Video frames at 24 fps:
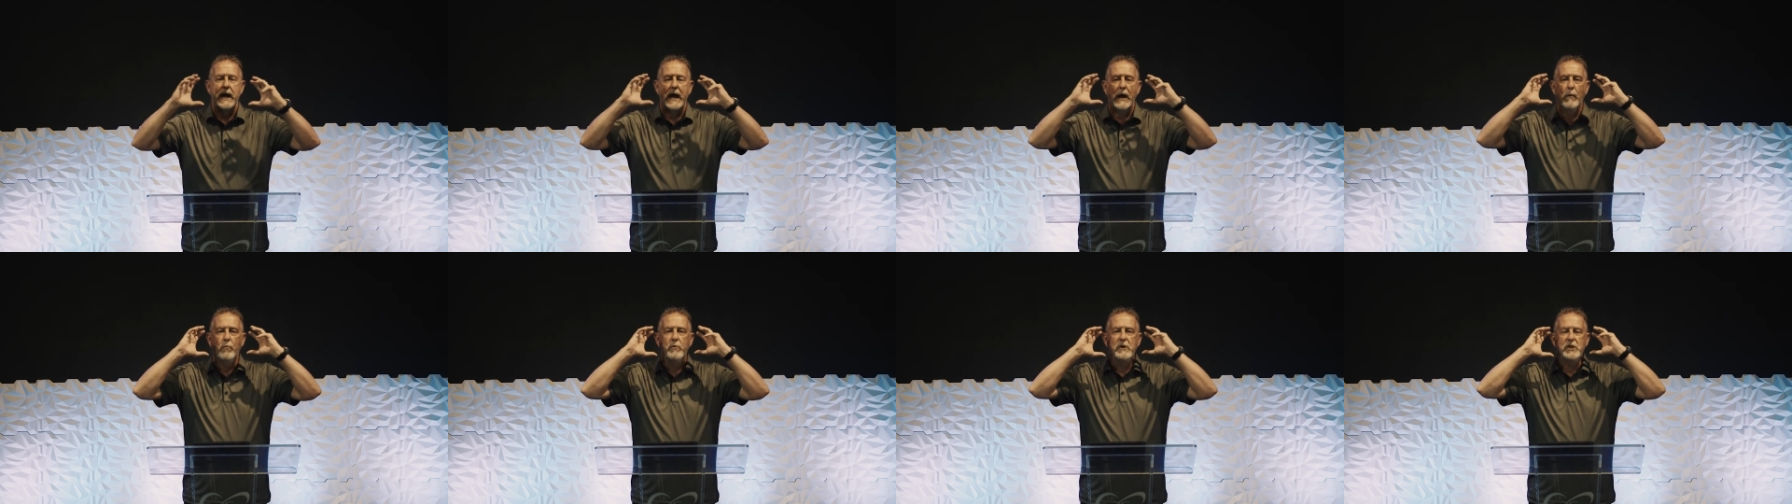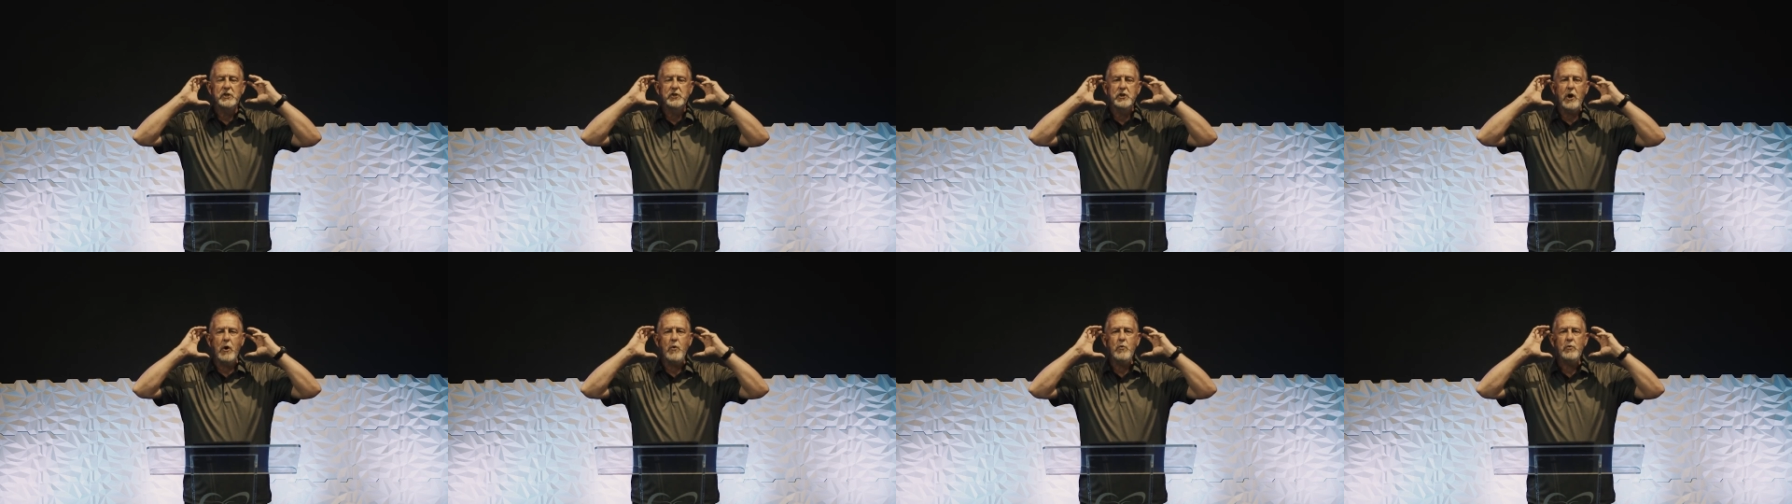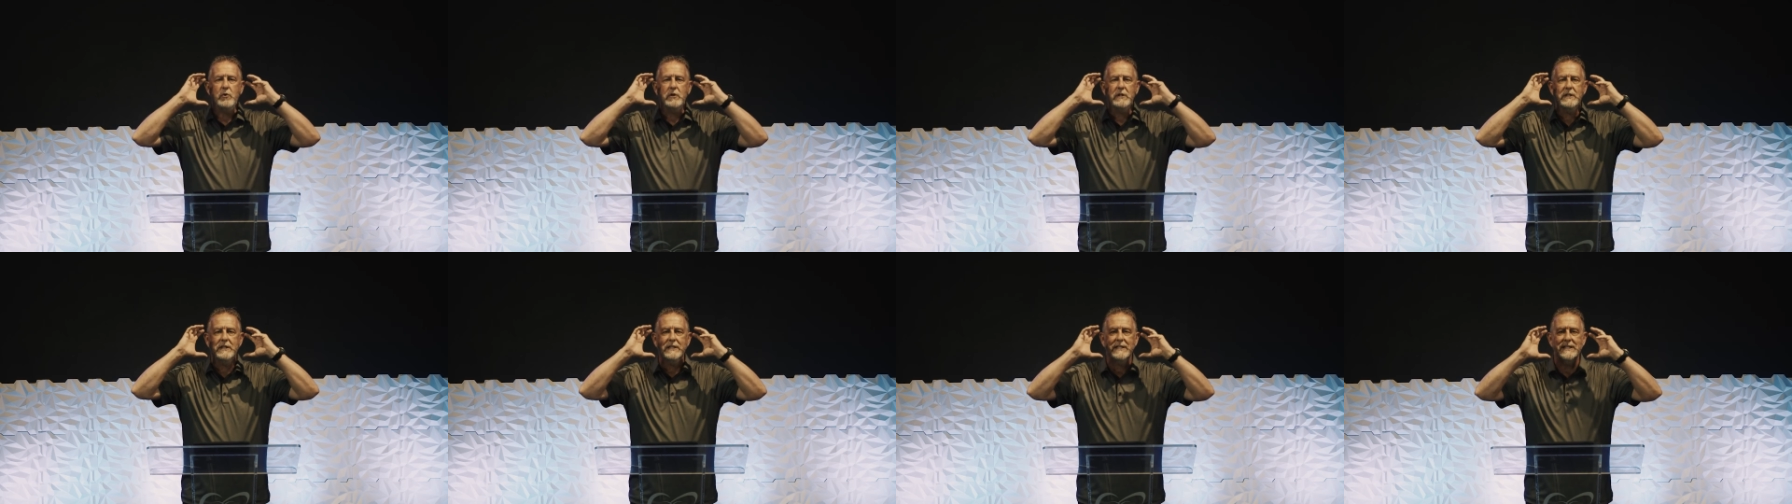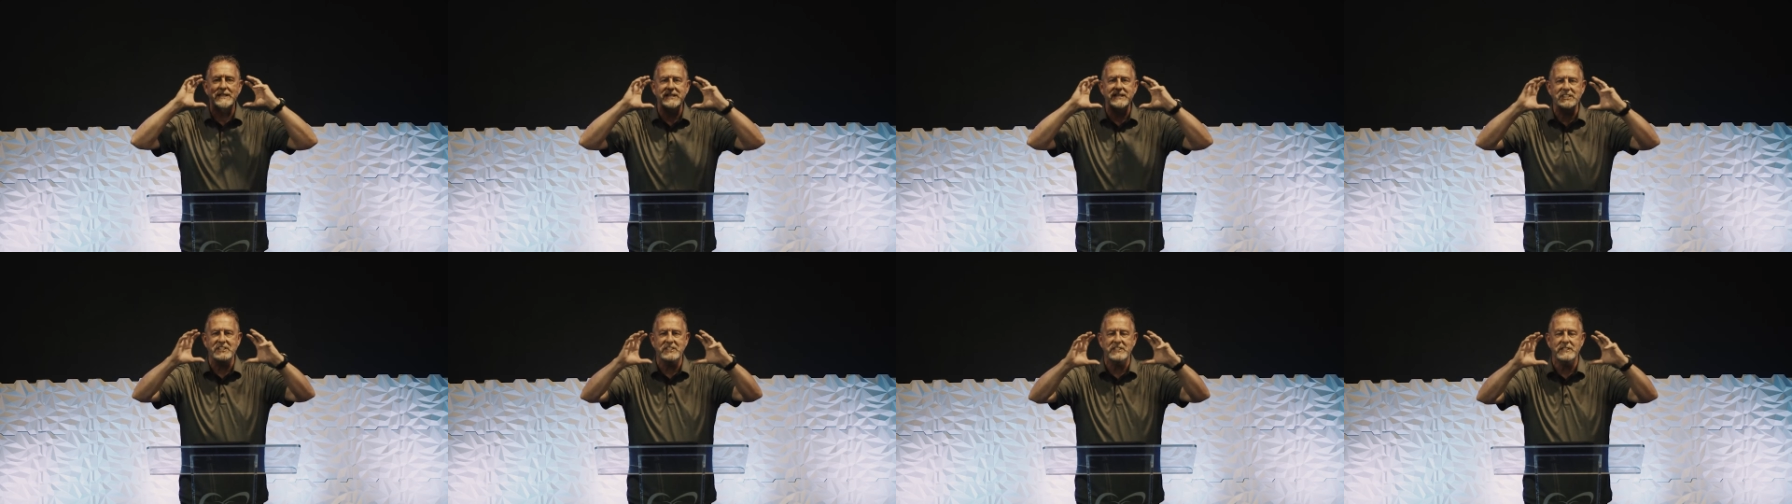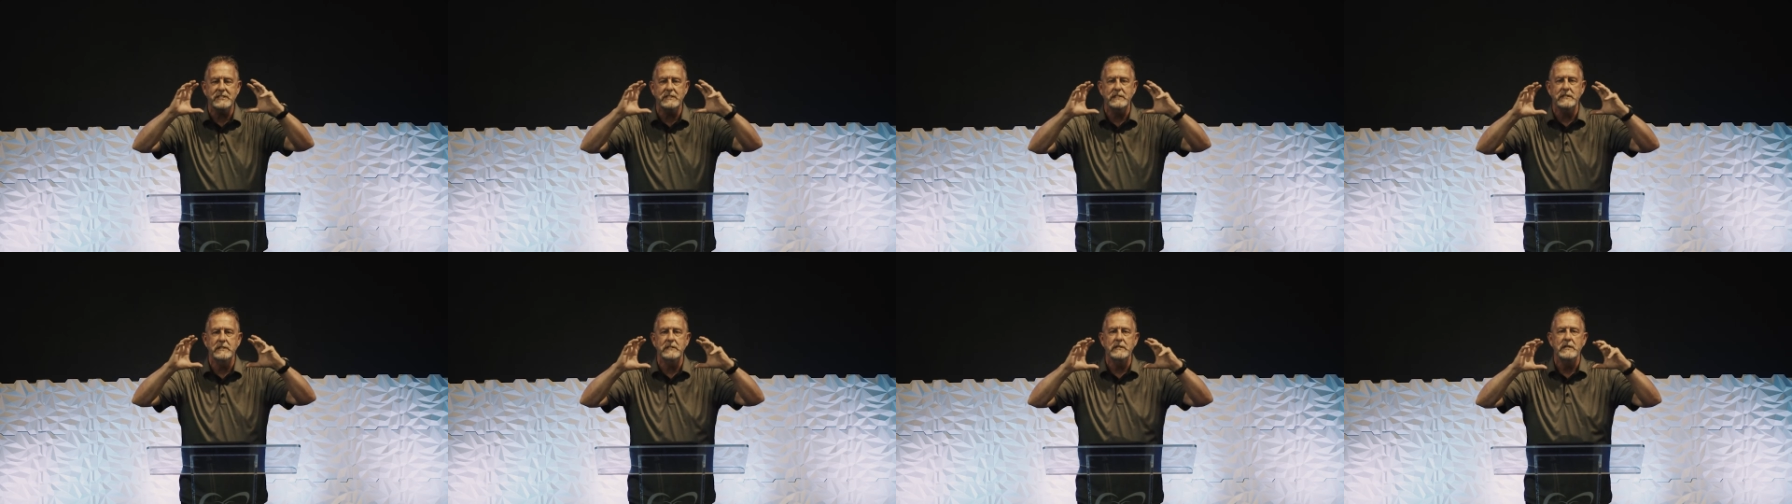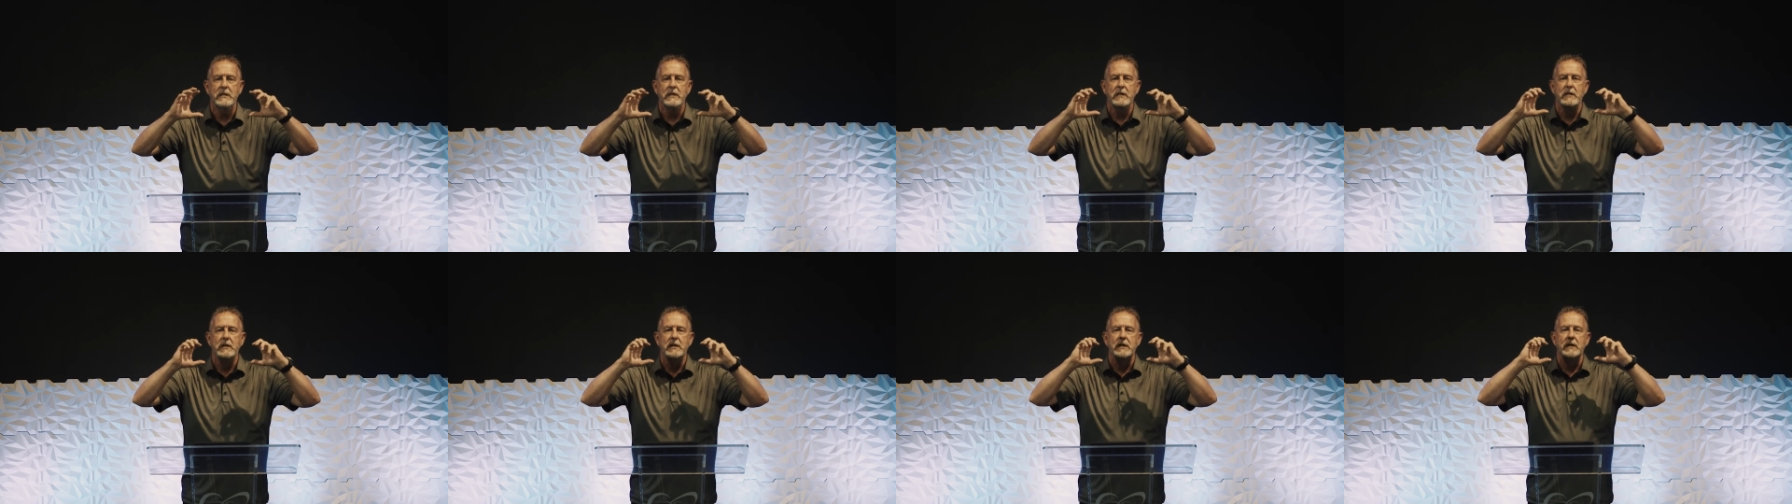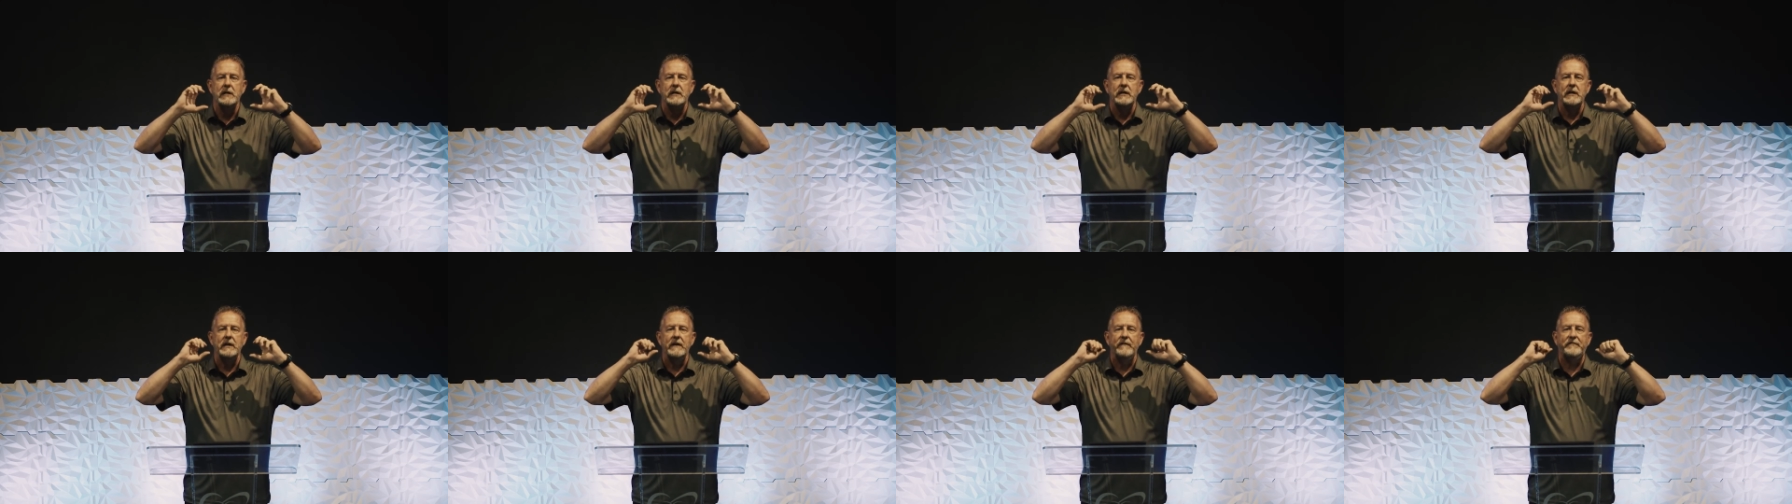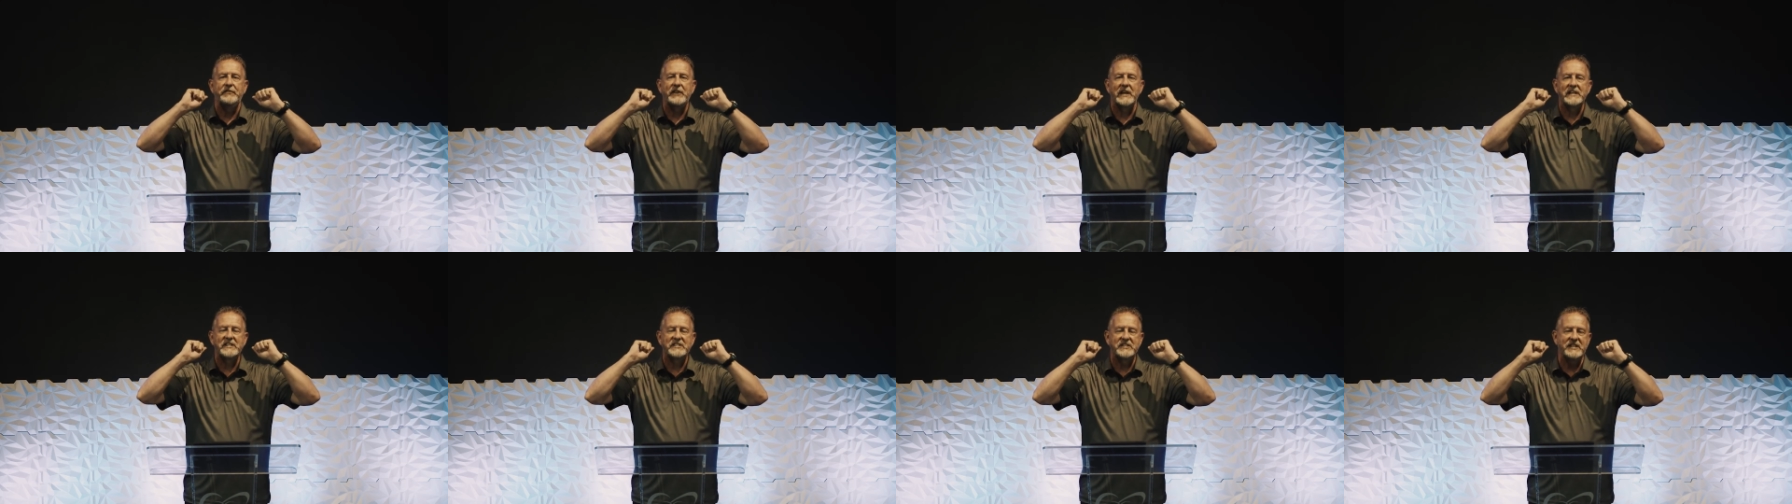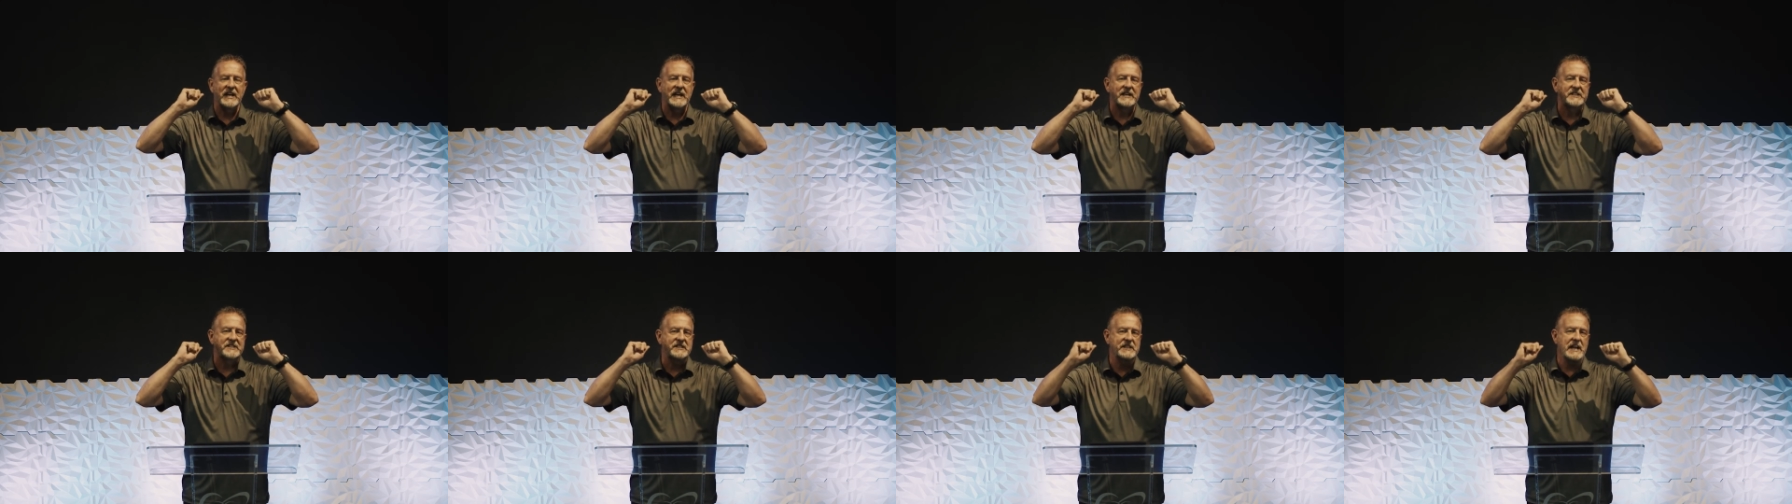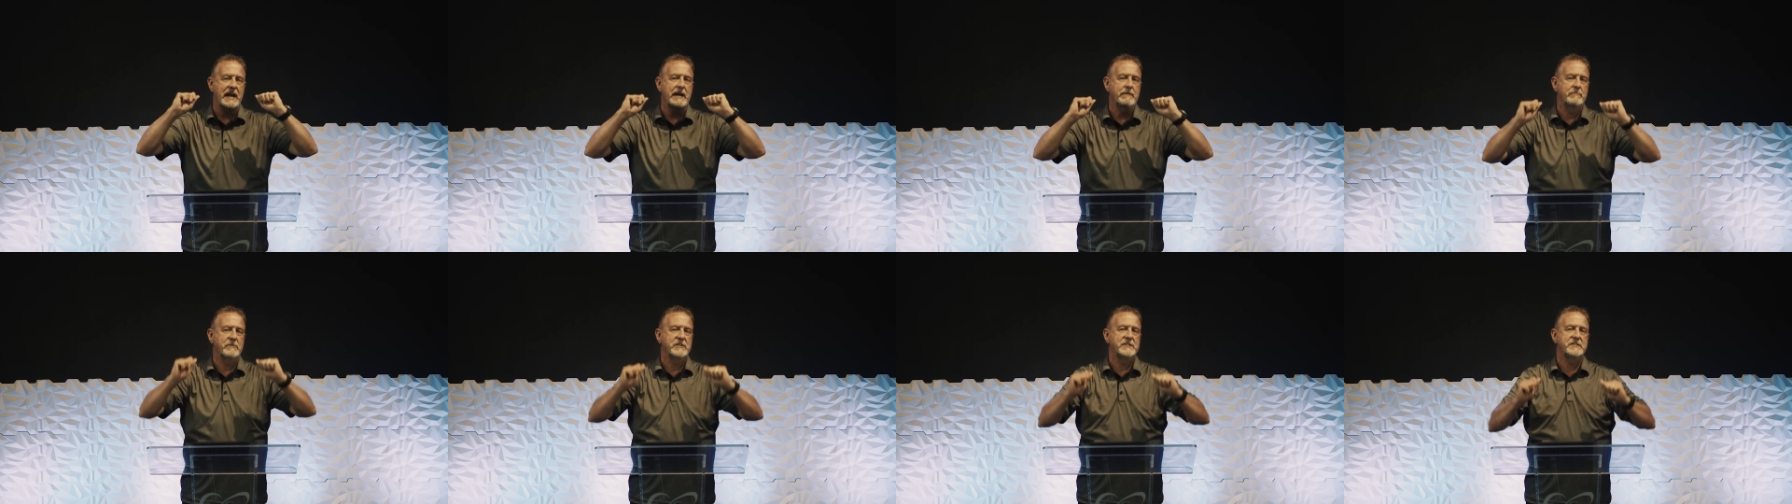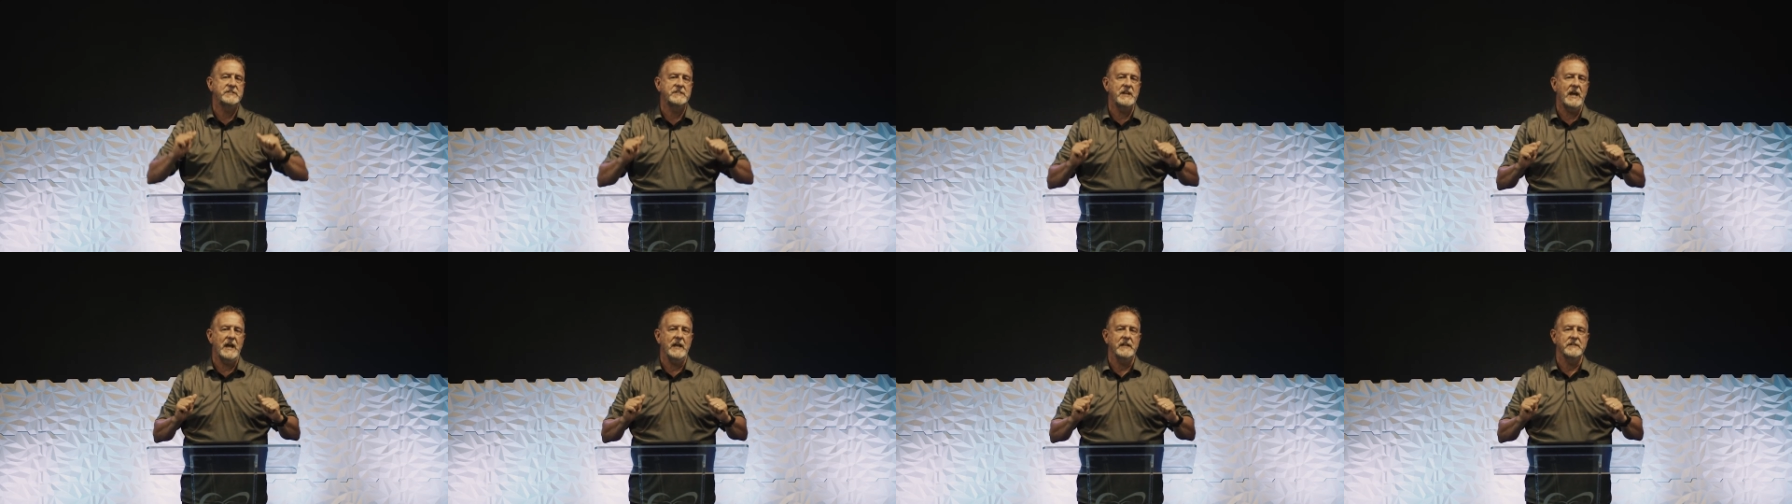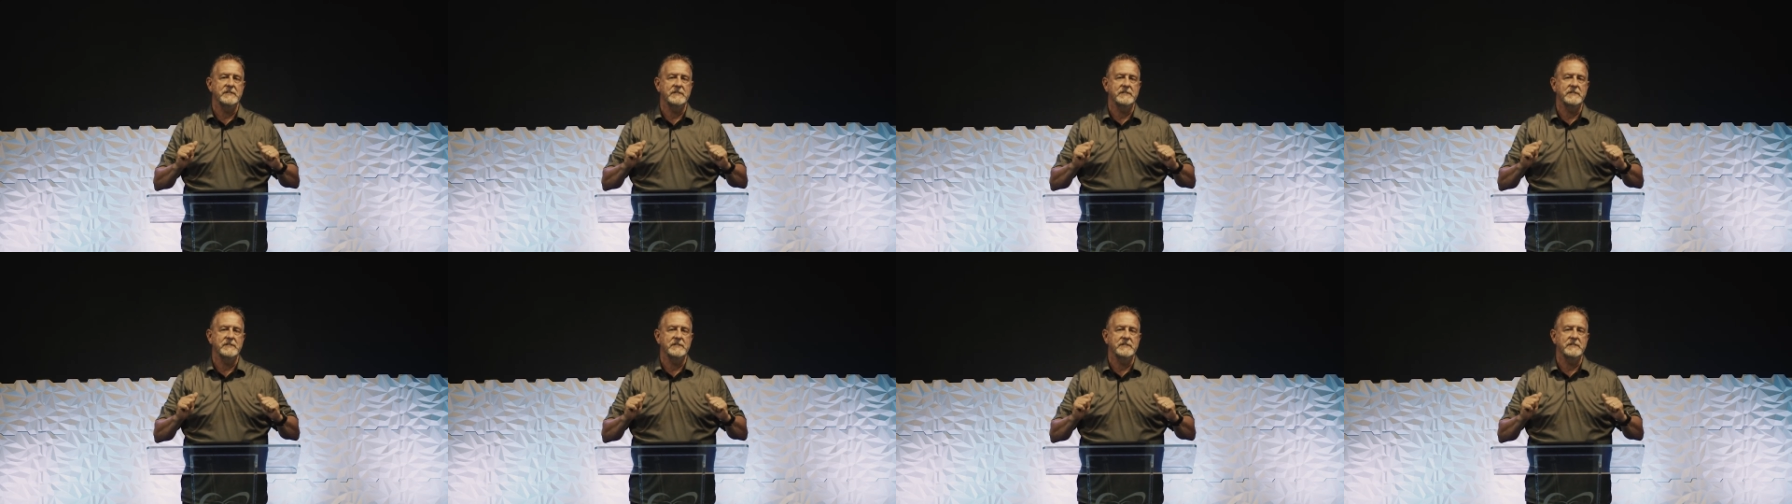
and we don't listen if they said, Simon says.